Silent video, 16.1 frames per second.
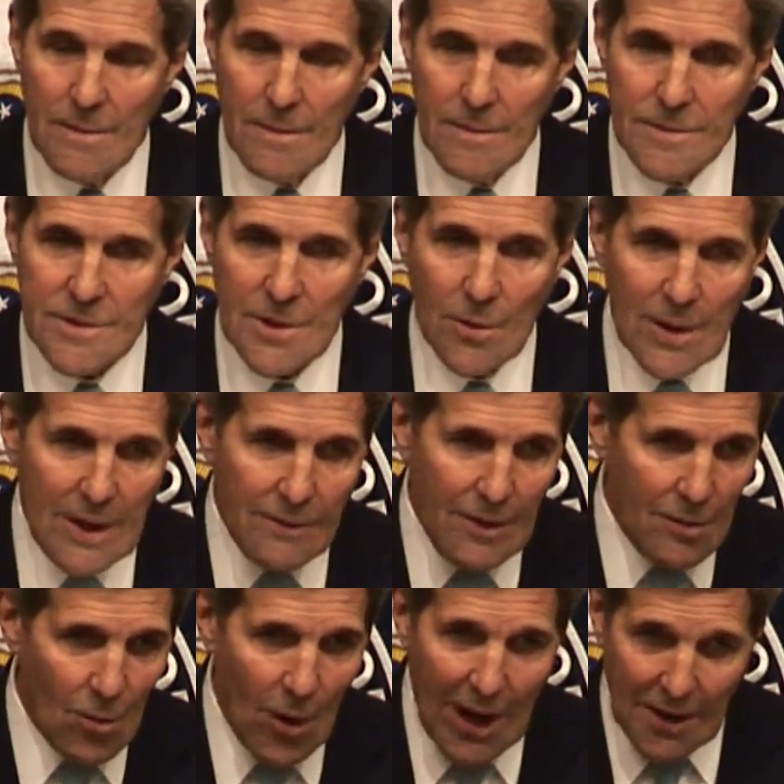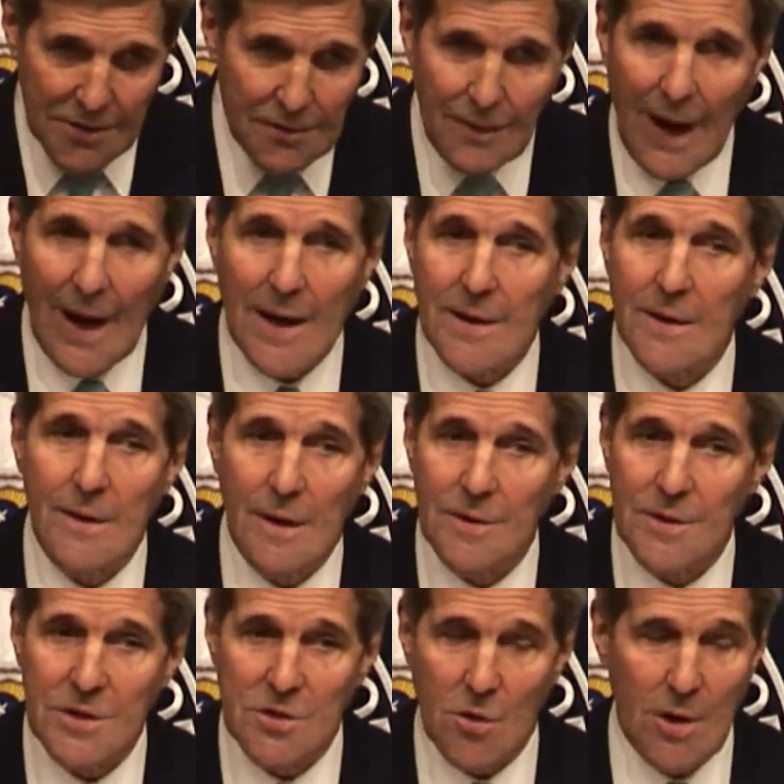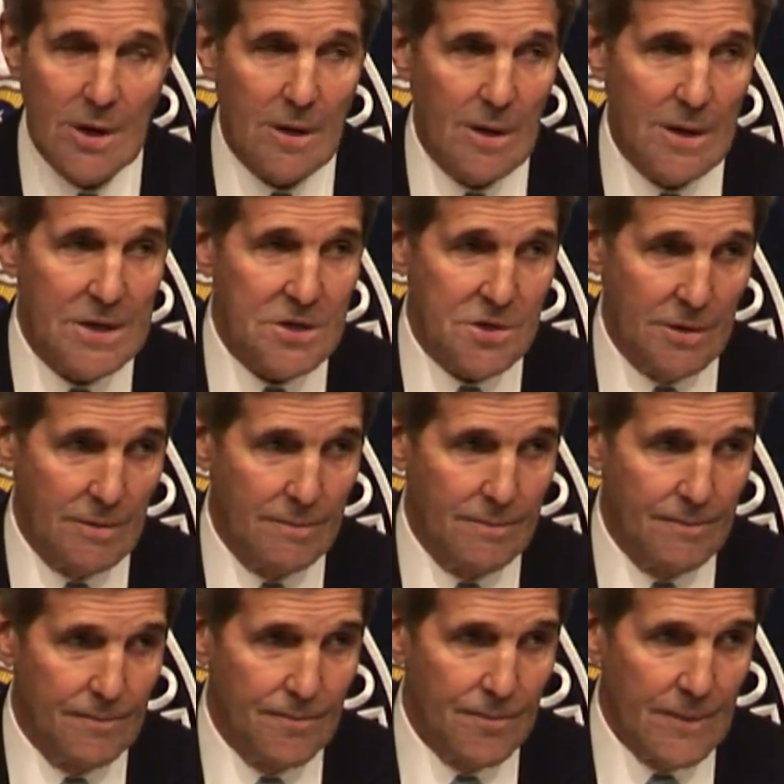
So even while divided on this critical issue,